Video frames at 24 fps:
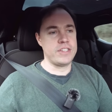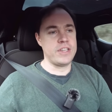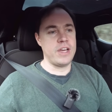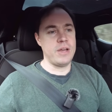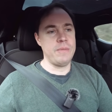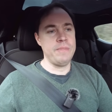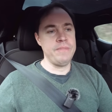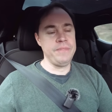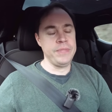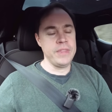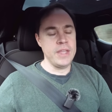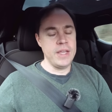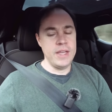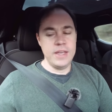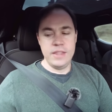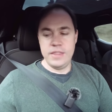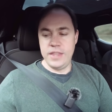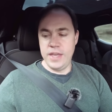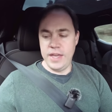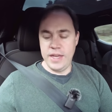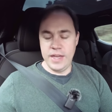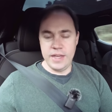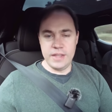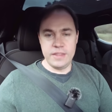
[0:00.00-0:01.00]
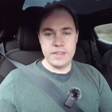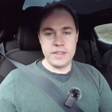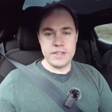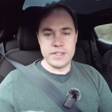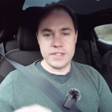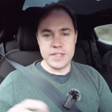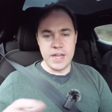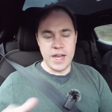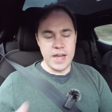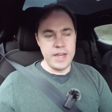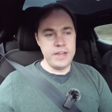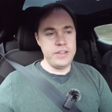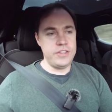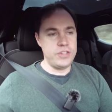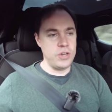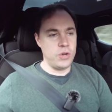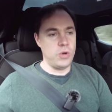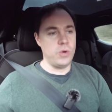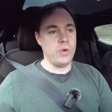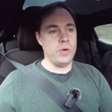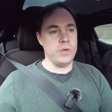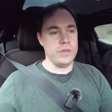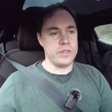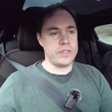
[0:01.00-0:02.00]
So the the side
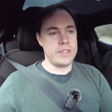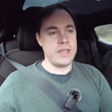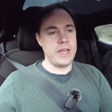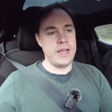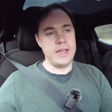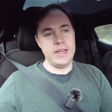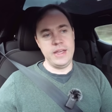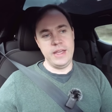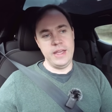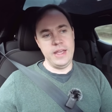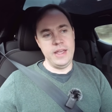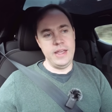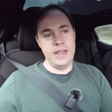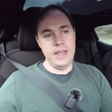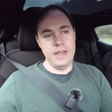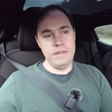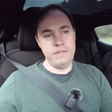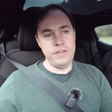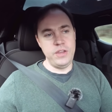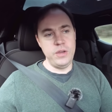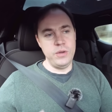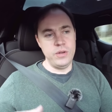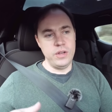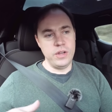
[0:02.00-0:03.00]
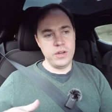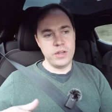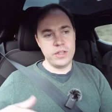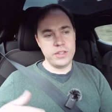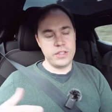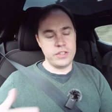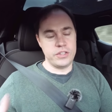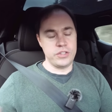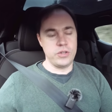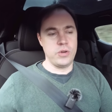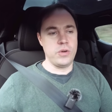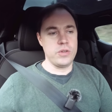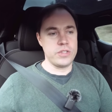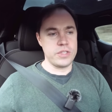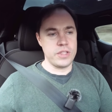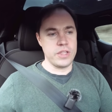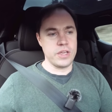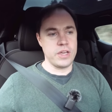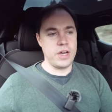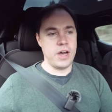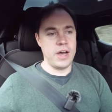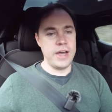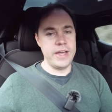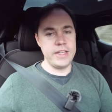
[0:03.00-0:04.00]
doors, if you look at the doors
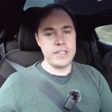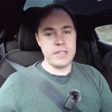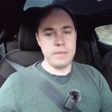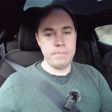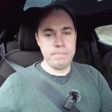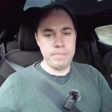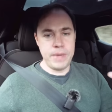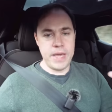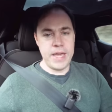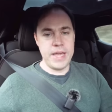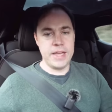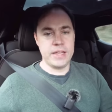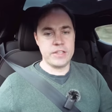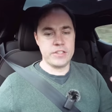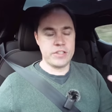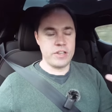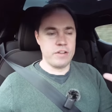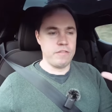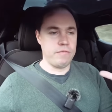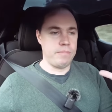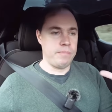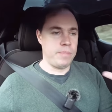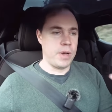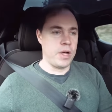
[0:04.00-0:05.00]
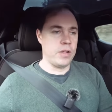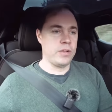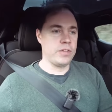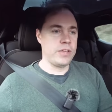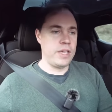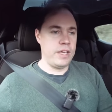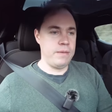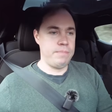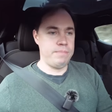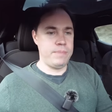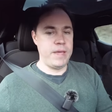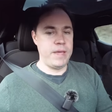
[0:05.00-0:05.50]
on the car, it's a big sort of bulky,